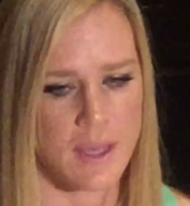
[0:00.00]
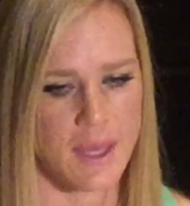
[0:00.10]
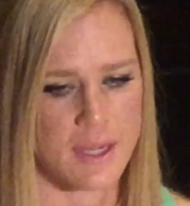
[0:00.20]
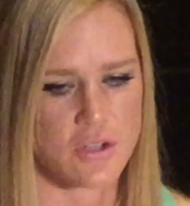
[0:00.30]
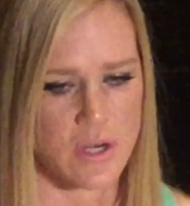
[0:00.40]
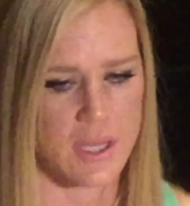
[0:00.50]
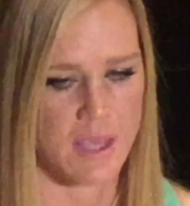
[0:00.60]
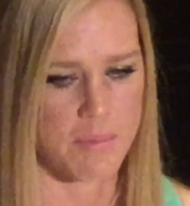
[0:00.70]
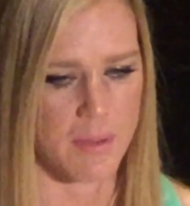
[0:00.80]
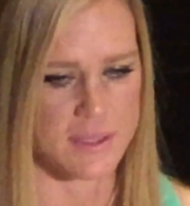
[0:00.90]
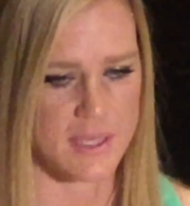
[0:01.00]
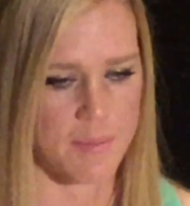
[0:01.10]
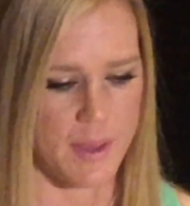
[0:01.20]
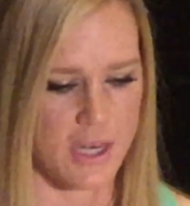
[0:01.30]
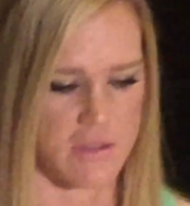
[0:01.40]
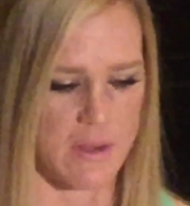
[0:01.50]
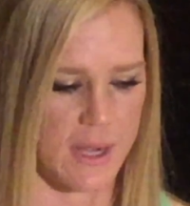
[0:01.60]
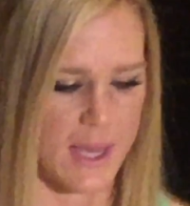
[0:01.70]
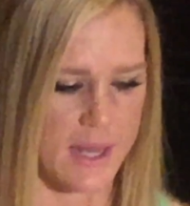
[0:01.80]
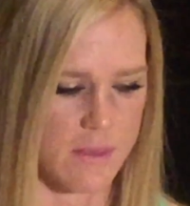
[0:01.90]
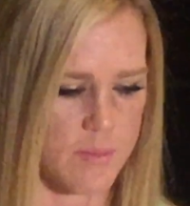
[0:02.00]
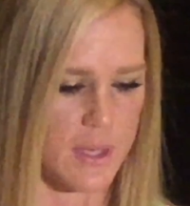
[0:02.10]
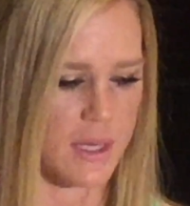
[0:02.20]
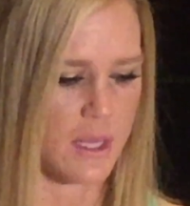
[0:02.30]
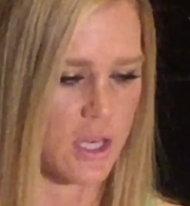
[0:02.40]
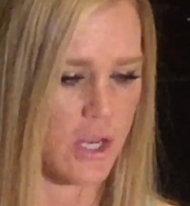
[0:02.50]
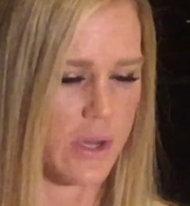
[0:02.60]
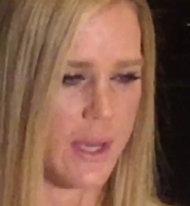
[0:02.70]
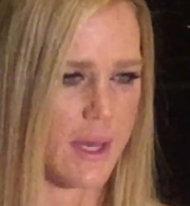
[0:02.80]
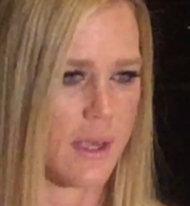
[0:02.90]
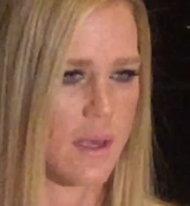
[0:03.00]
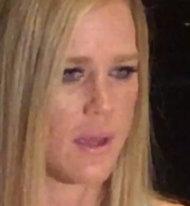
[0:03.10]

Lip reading: And I try and keep that same passion that I had in the beginning. You know, I had